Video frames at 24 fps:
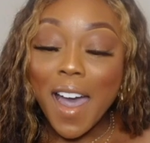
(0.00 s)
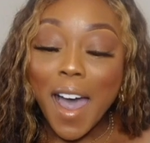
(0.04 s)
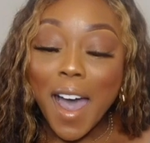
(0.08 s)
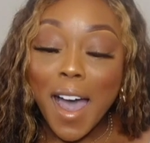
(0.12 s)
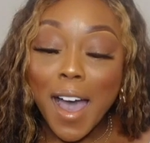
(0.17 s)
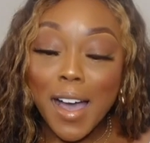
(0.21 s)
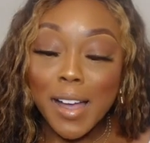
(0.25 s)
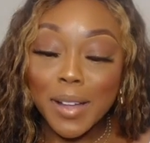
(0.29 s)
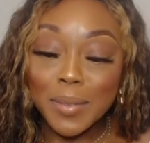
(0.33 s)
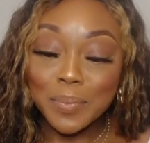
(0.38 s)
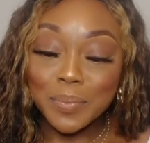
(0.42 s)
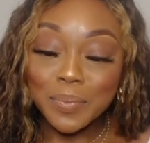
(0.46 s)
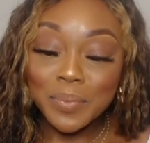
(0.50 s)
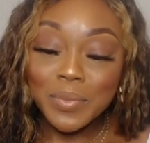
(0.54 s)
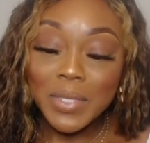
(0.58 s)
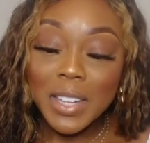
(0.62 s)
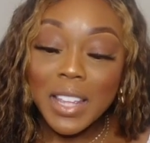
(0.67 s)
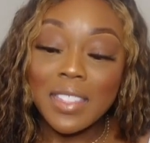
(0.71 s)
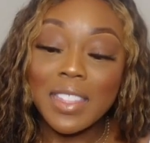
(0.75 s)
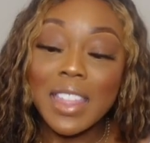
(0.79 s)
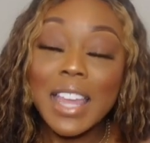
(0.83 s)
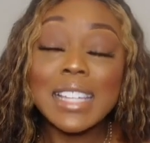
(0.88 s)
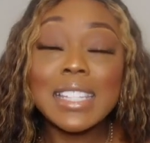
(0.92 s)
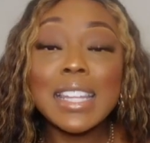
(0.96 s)

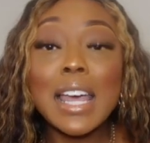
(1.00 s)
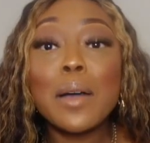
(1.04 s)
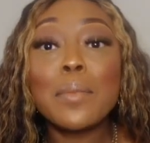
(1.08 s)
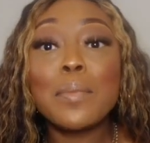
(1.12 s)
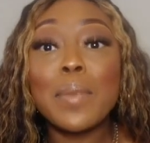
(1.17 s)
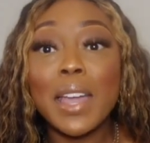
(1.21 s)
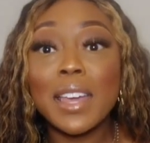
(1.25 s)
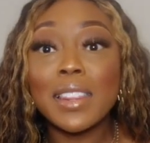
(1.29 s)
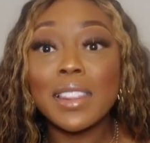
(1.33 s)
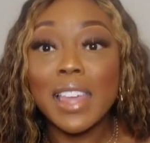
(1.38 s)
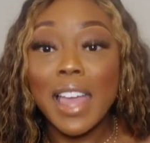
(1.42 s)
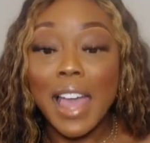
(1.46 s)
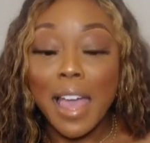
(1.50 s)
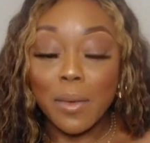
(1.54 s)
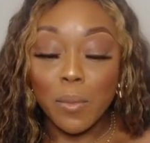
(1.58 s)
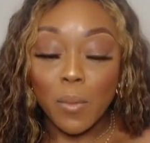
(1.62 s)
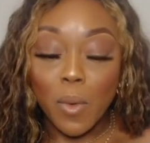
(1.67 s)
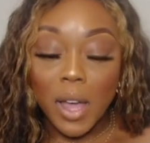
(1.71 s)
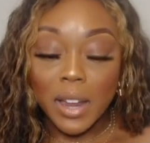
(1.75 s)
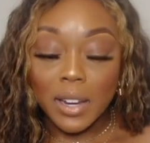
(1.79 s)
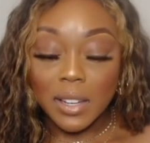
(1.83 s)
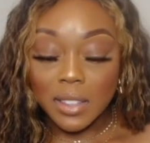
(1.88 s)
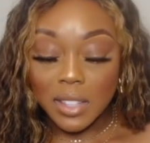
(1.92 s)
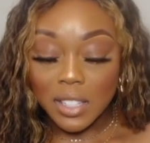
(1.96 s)
That's how badly I
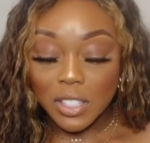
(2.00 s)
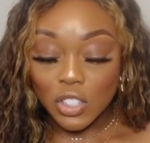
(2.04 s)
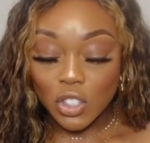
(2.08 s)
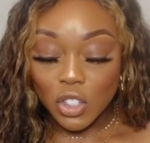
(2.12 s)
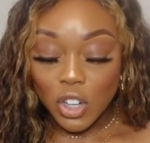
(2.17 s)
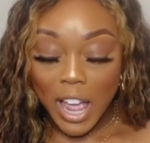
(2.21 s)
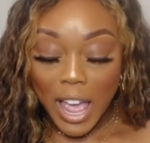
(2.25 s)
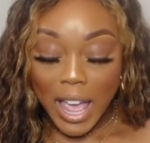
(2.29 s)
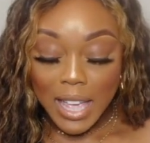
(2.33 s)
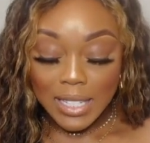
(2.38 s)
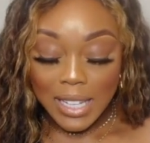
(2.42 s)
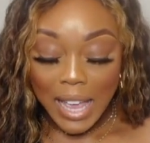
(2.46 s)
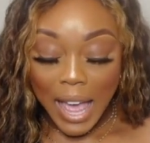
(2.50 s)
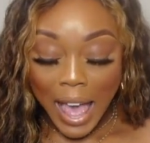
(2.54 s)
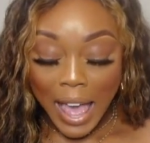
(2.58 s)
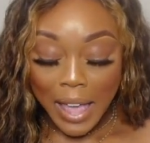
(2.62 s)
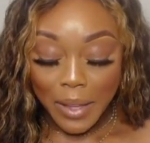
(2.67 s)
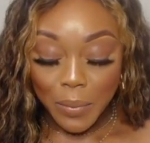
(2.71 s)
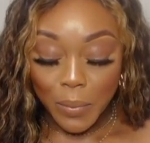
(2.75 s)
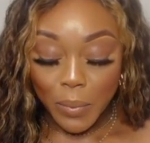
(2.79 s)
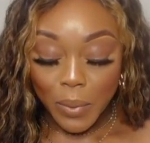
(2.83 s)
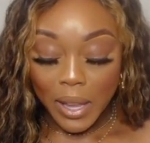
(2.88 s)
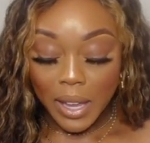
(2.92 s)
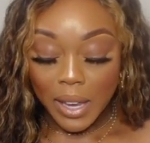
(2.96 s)
wanted these, you guys.
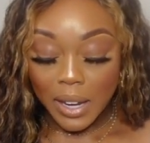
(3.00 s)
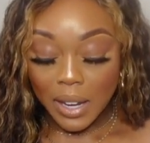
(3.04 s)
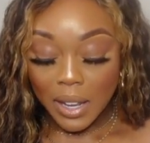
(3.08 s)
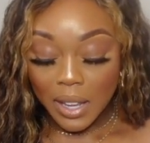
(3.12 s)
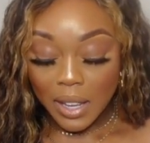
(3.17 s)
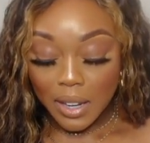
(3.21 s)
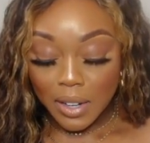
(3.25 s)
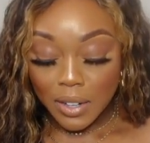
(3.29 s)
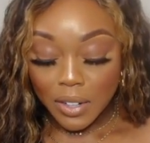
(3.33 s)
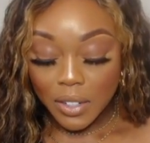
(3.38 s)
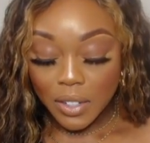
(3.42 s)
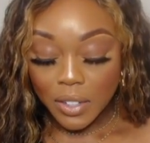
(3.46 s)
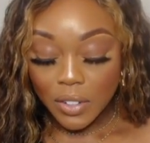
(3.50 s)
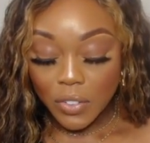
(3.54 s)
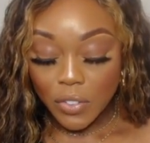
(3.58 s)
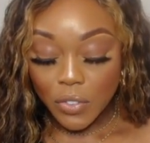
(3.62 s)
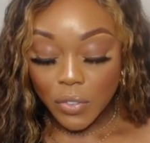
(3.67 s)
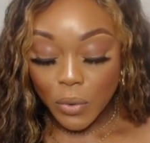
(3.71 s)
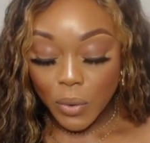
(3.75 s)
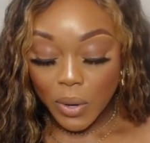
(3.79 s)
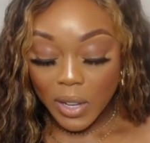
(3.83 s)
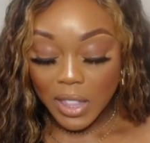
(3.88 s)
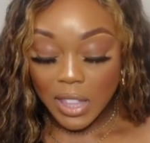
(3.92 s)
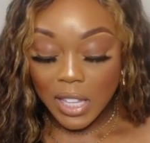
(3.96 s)
I waited
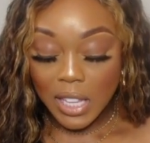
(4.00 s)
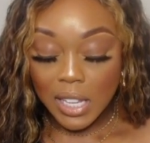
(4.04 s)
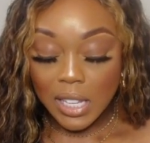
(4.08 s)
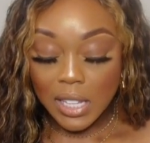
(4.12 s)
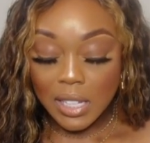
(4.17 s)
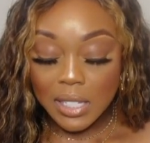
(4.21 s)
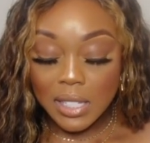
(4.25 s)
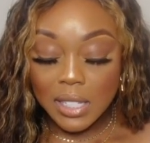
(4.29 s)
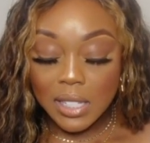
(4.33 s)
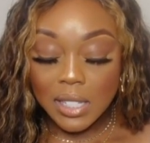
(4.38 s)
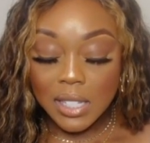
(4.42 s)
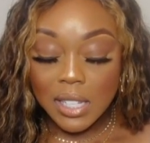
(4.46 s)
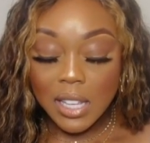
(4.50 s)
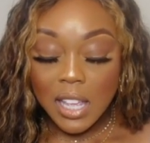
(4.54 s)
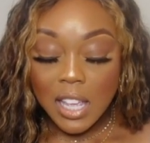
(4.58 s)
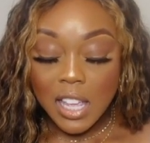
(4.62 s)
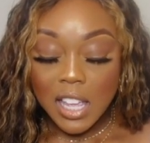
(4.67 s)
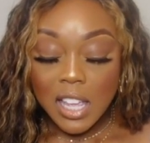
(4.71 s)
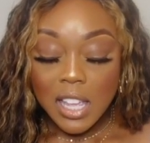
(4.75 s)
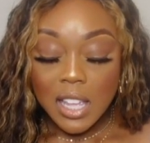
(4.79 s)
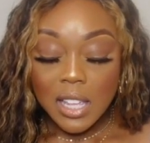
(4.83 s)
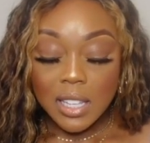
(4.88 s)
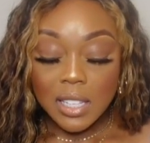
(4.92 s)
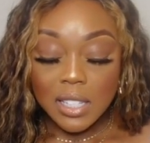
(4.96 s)
for these
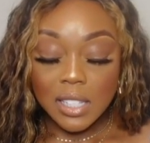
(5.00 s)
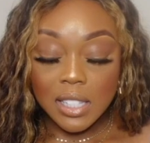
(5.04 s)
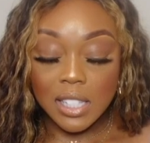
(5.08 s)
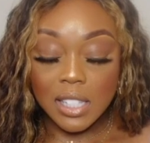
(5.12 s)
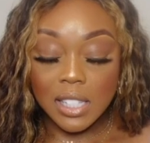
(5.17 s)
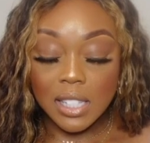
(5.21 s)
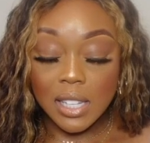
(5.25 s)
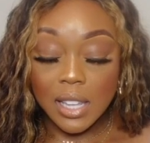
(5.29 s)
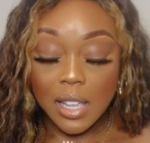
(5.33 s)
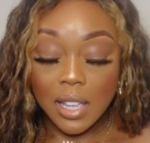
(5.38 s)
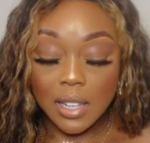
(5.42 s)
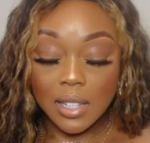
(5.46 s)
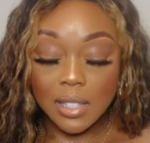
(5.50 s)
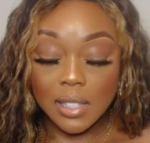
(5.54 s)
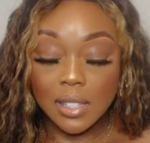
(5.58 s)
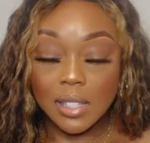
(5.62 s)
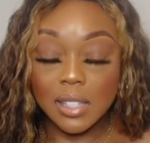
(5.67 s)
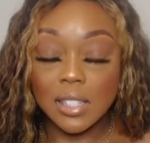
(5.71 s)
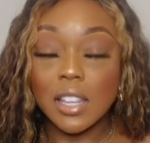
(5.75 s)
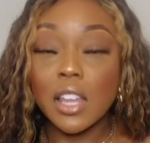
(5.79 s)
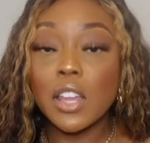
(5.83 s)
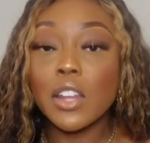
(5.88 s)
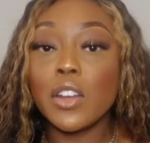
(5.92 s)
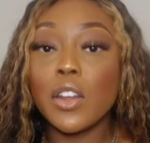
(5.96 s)

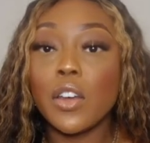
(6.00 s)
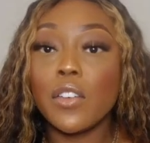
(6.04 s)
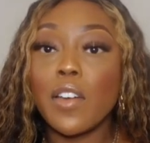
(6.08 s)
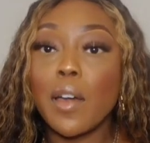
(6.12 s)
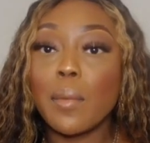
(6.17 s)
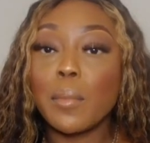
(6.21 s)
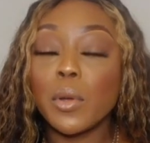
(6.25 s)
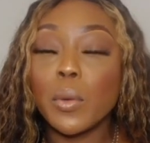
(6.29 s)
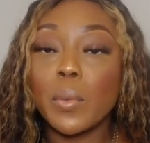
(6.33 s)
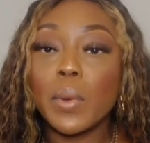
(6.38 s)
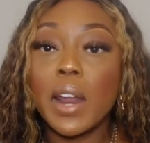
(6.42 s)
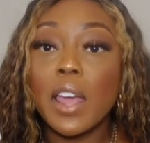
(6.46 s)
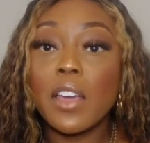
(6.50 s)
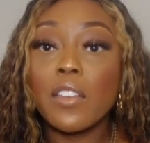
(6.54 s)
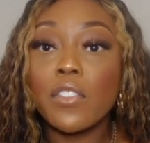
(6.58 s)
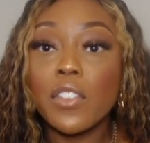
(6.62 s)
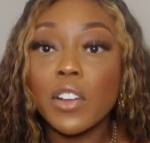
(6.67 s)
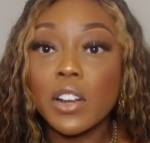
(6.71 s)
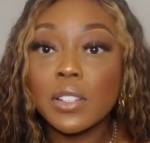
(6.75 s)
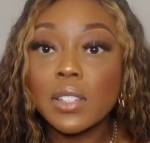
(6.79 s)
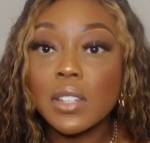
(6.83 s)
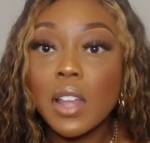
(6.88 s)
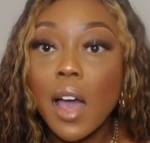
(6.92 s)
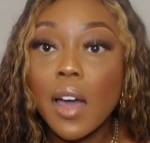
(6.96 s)
since November when I
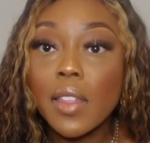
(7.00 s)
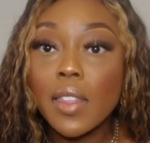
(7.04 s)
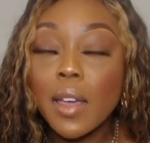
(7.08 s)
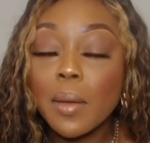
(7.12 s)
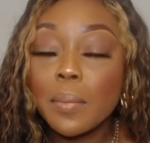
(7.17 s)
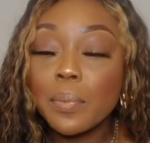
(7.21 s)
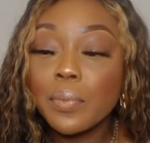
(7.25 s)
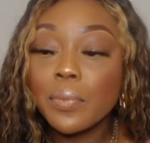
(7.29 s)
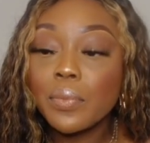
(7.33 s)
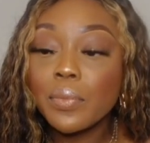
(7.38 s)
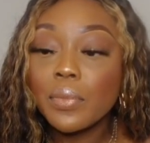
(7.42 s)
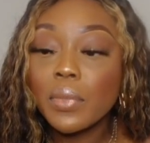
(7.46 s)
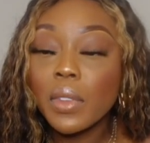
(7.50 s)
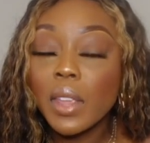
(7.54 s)
first saw them.